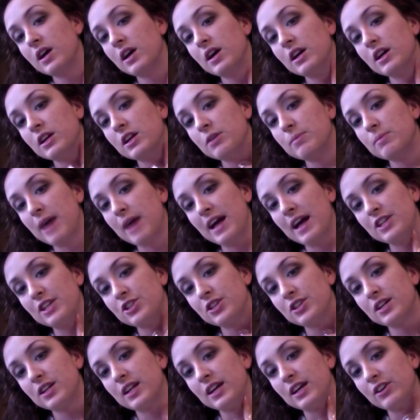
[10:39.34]
You match
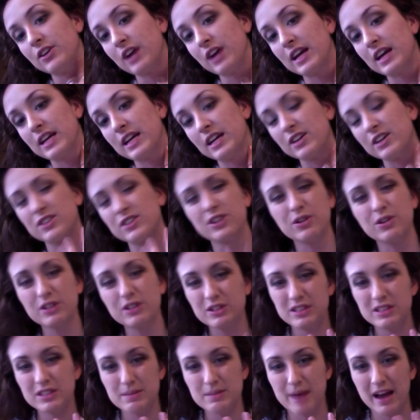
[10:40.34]
it, like, right here. Don't
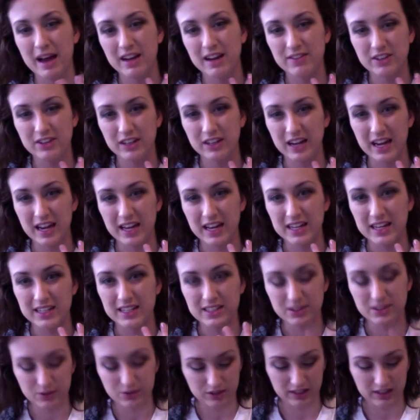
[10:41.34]
use the back of your
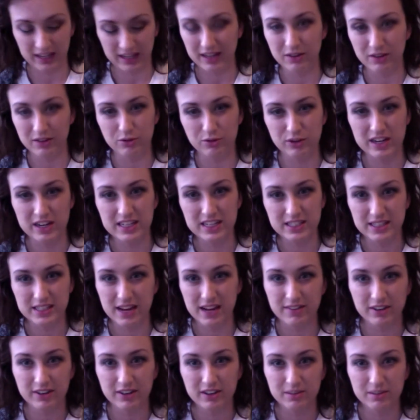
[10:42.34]
hand or, like, wrist.
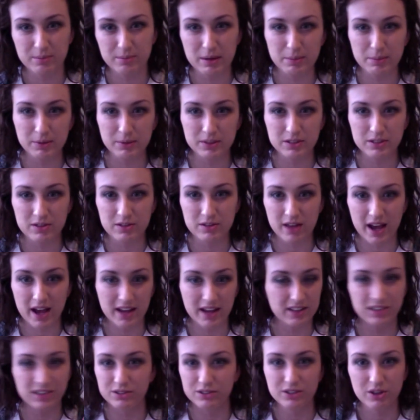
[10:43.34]
I've heard people do
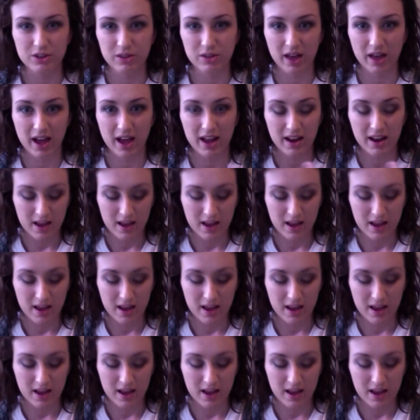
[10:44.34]
that. Don't do that.